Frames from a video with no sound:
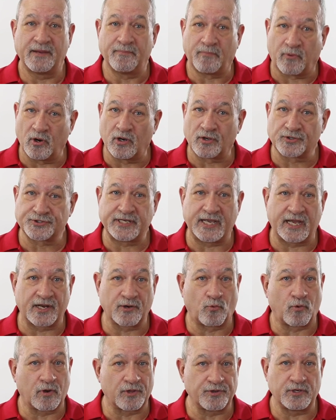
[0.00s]
it boils
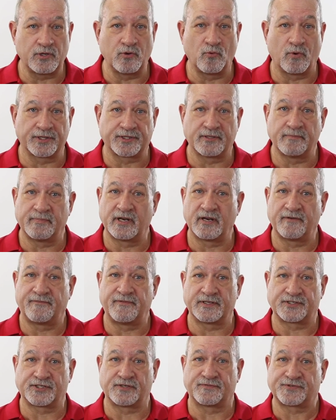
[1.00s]
down to whether you want the
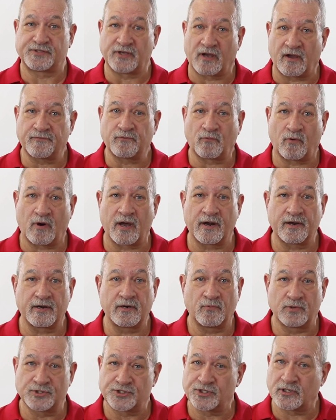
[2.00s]
benefits of soft
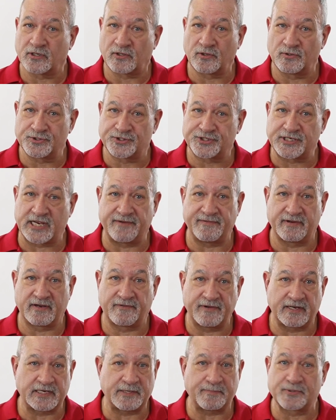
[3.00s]
water, which includes
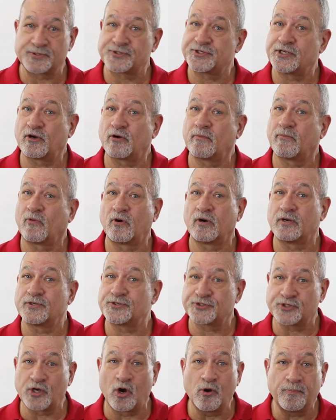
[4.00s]
saving 50% or more
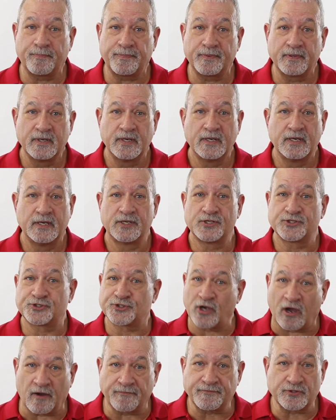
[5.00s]
on soap,
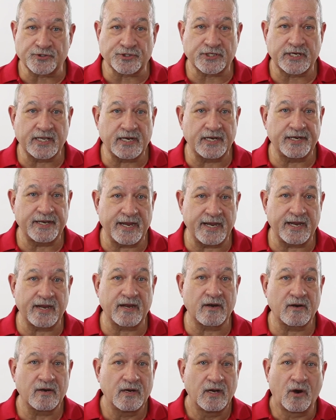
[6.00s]
softer skin and
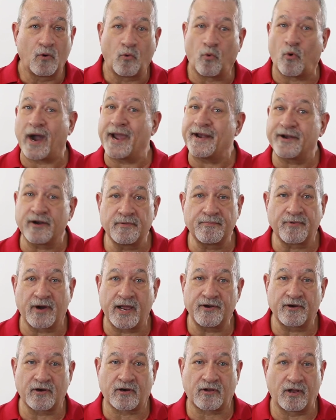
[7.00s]
hair, whiter and
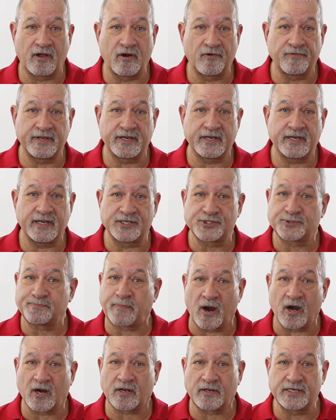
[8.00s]
brighter clothing, and
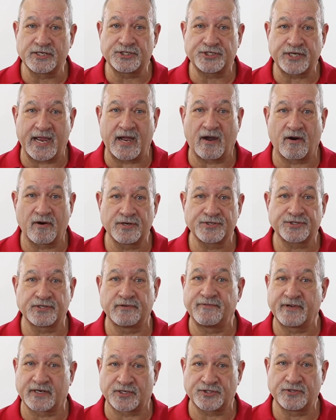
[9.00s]
sparkling showers
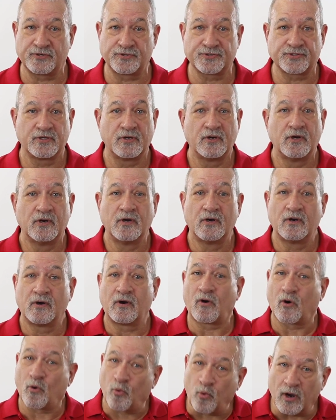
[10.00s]
and fixtures,
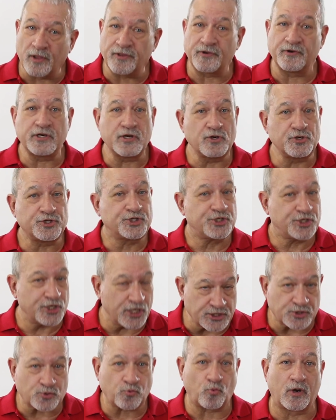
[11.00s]
or whether you
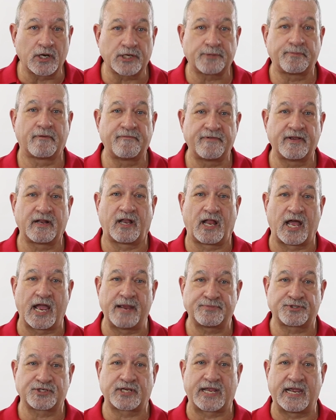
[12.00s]
just want to prevent
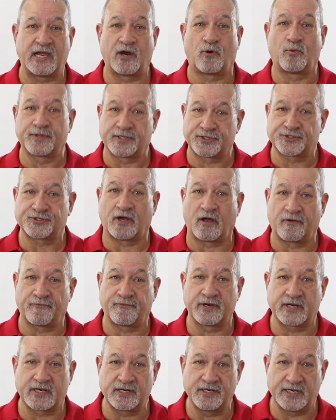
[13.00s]
lime scale with a
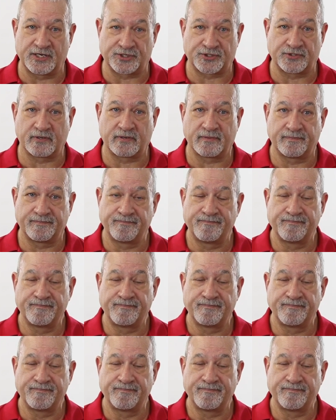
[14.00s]
salt-free conditioner.